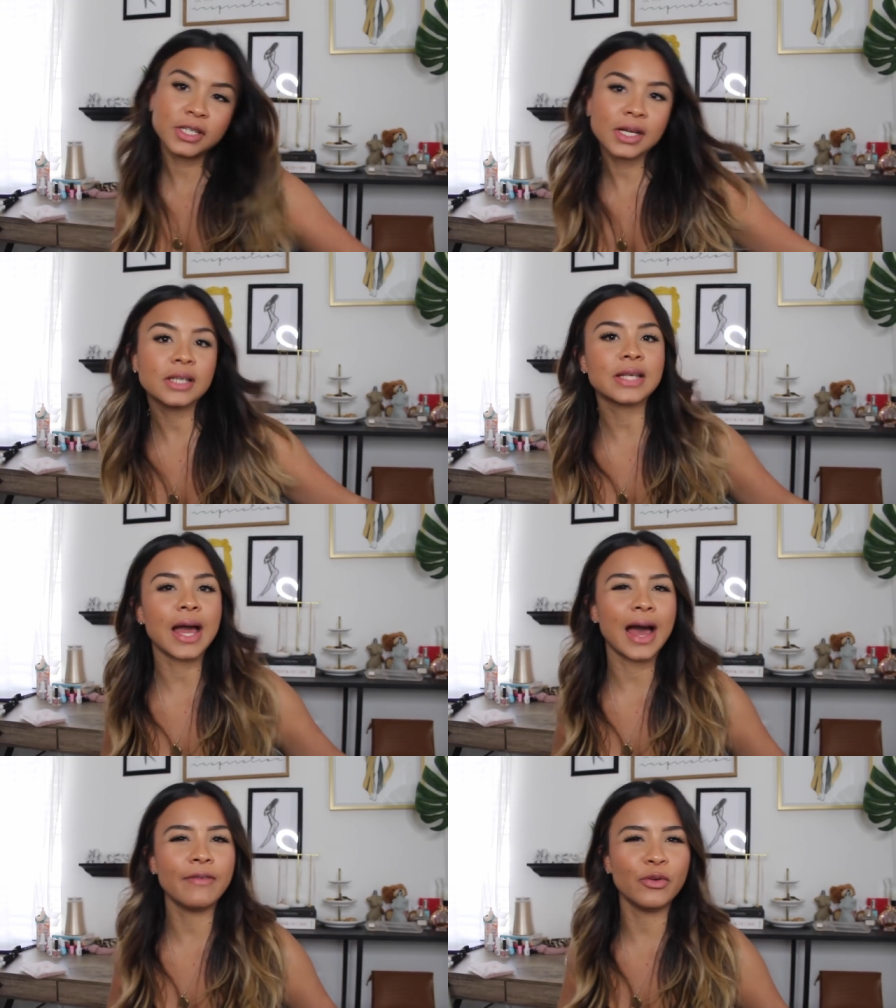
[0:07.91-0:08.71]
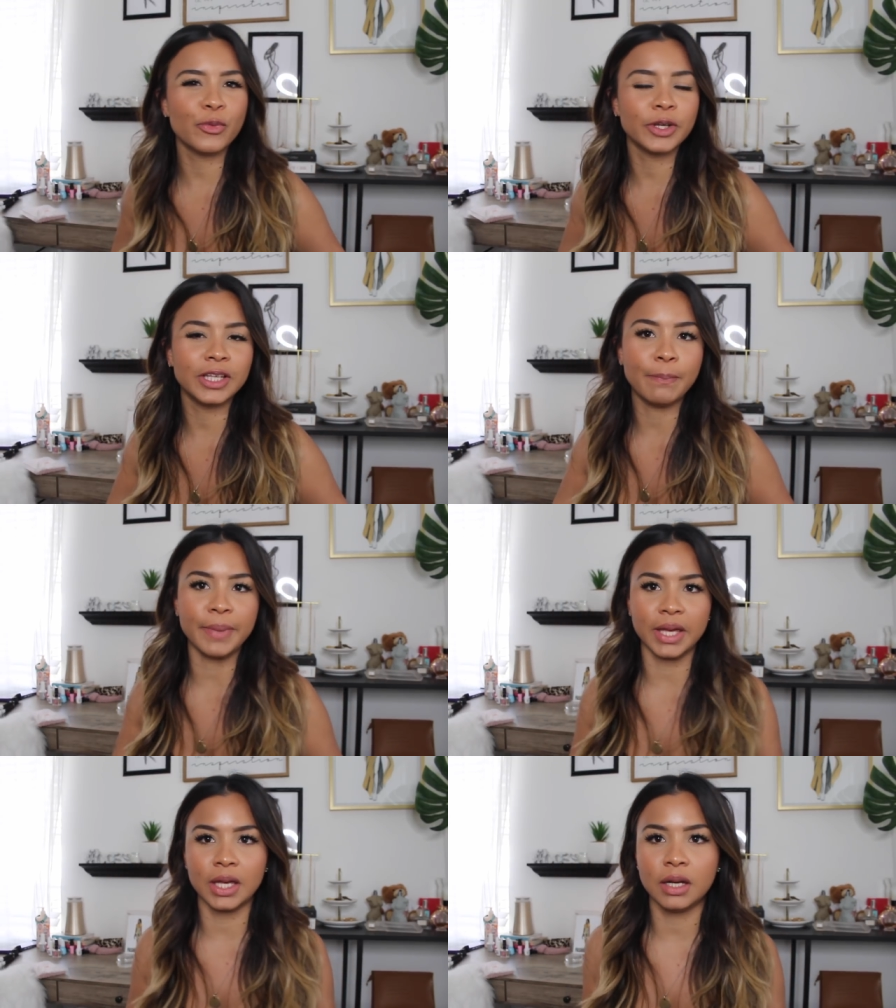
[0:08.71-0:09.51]
Just cause I haven't really
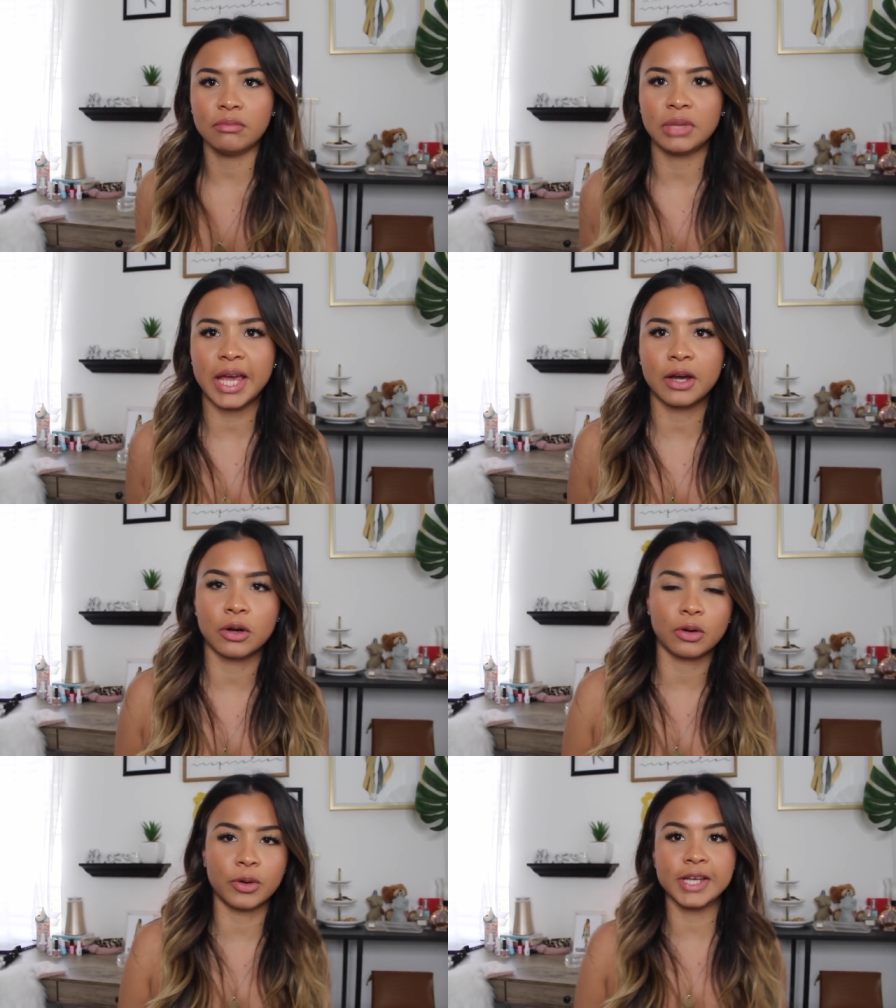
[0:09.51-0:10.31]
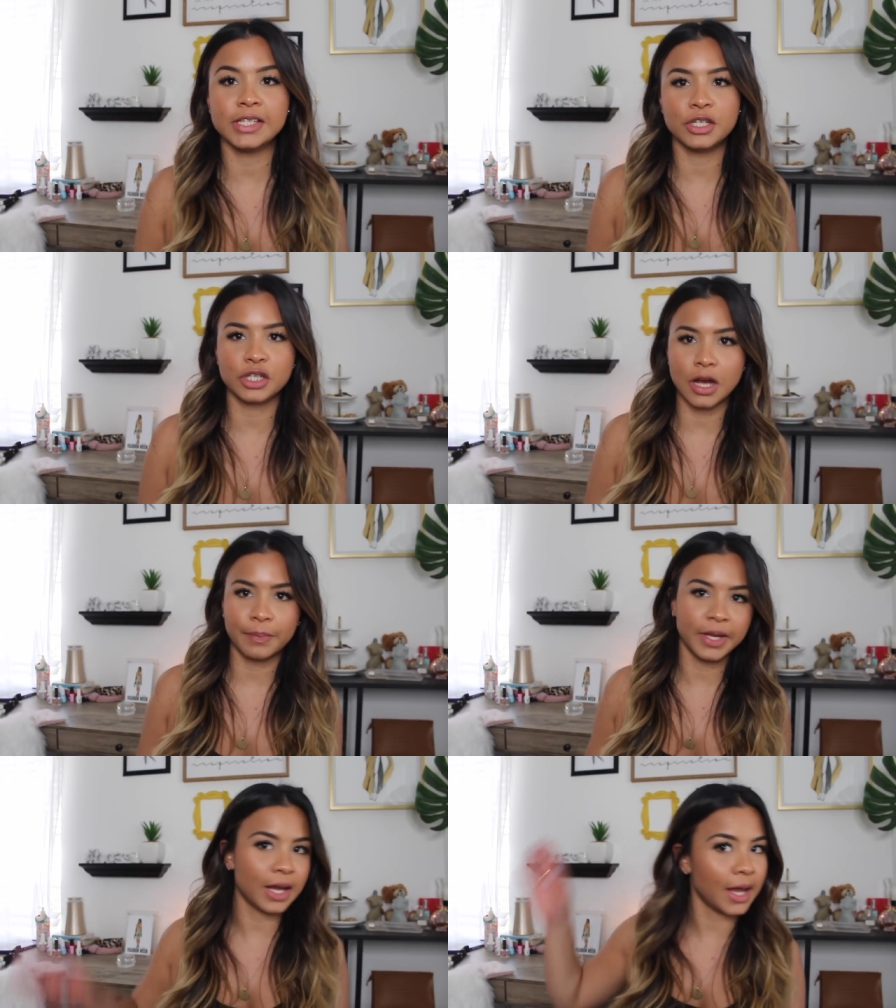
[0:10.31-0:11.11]
been like crazy
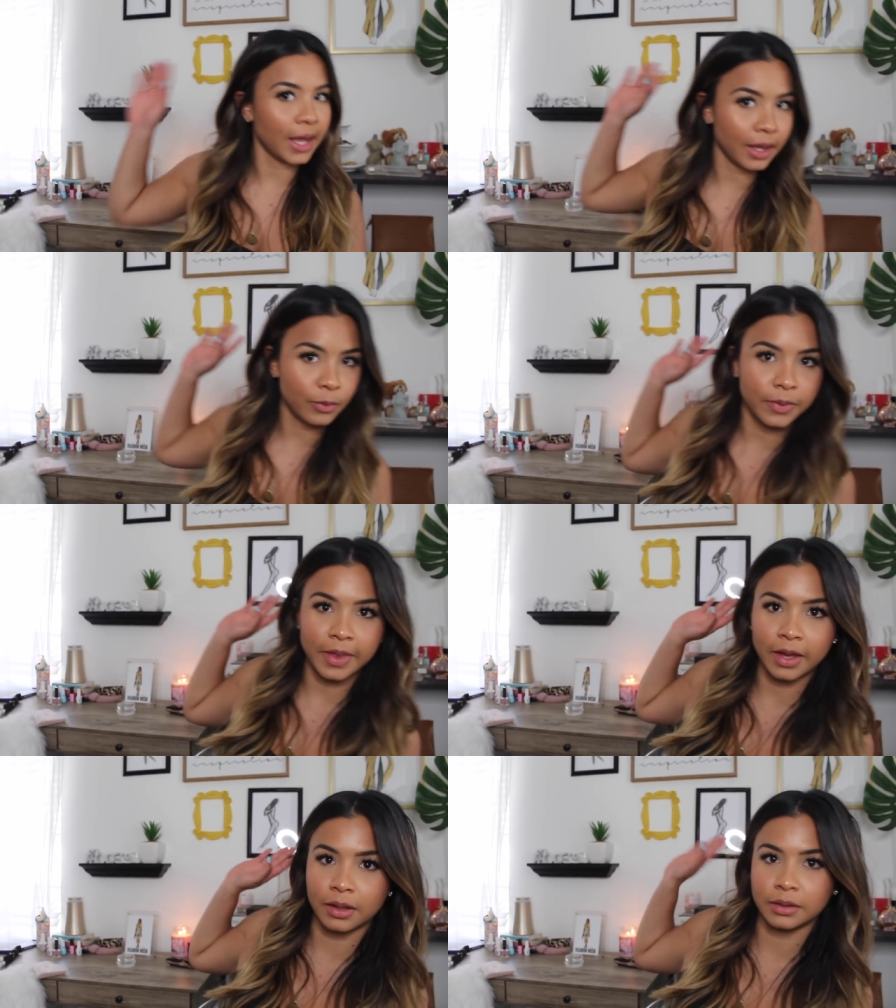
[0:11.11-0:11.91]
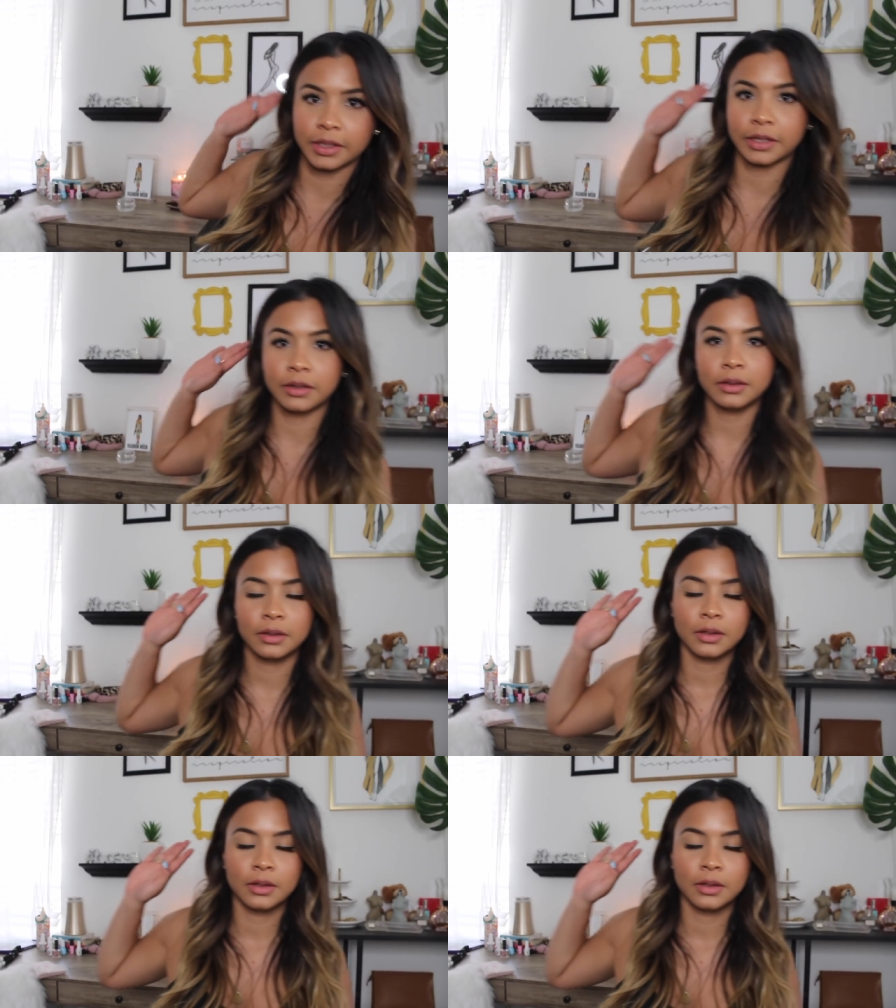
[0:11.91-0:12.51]
shopping. I hate when that glare